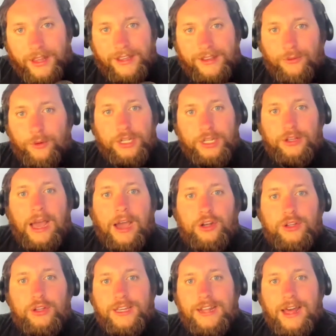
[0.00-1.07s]
like what do yeah, you how
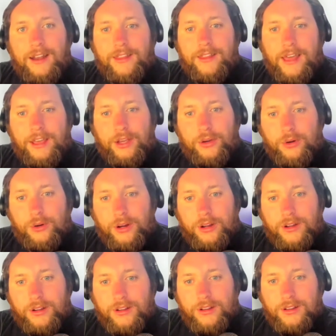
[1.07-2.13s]
do you get out of that they, they, he
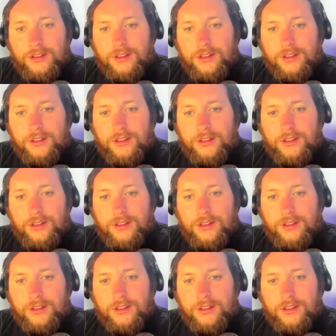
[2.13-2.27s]
definitely